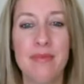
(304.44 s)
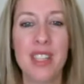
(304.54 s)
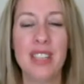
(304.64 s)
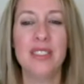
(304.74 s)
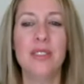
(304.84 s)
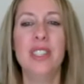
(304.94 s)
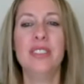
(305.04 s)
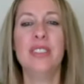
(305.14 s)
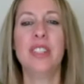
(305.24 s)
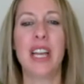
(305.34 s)
So
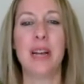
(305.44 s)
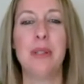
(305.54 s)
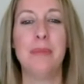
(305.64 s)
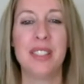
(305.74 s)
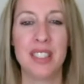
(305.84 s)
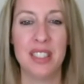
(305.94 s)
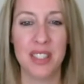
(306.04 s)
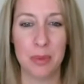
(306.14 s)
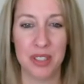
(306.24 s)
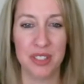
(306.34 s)
these are the common
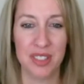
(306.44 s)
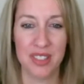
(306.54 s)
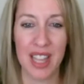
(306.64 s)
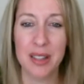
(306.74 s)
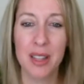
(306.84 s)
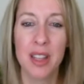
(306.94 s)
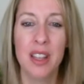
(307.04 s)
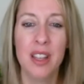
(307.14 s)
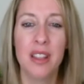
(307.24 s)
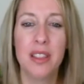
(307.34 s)
misconceptions, is that
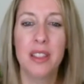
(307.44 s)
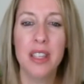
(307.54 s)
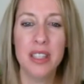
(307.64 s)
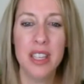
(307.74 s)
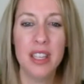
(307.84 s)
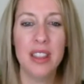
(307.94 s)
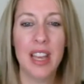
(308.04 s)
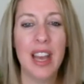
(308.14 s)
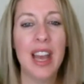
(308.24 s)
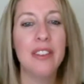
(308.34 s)
thinking
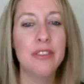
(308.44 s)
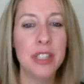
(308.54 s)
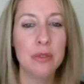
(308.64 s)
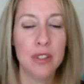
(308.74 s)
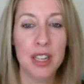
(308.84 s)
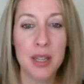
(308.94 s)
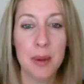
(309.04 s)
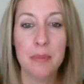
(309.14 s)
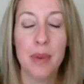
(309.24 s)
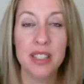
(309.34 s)
that every run
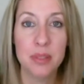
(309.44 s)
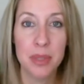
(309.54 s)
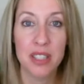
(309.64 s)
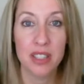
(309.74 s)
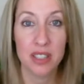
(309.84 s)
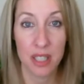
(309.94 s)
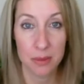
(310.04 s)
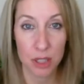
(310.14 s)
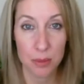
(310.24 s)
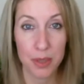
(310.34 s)
must be
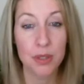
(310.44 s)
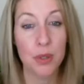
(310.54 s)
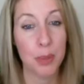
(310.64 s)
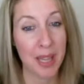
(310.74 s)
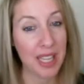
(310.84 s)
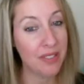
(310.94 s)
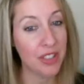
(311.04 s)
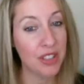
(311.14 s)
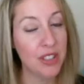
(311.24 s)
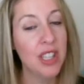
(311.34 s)
uncomfortable or
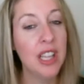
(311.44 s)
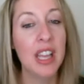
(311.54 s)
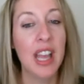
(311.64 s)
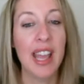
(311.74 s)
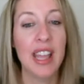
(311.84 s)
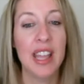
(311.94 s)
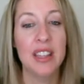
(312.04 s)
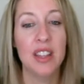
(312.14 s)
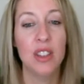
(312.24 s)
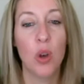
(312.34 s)
painful,
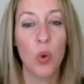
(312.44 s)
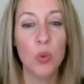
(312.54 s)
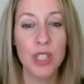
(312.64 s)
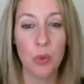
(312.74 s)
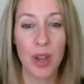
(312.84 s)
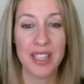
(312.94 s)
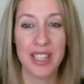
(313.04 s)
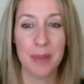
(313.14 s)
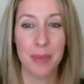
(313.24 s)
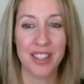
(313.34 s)
and the only way to
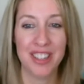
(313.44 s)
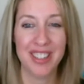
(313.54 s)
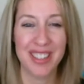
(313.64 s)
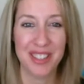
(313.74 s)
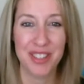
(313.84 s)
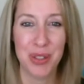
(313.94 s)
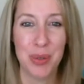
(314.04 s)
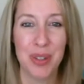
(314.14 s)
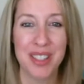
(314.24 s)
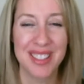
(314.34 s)
get better is
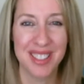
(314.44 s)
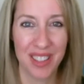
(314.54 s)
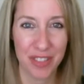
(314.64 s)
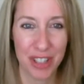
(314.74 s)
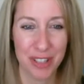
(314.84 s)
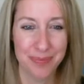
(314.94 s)
to suffer.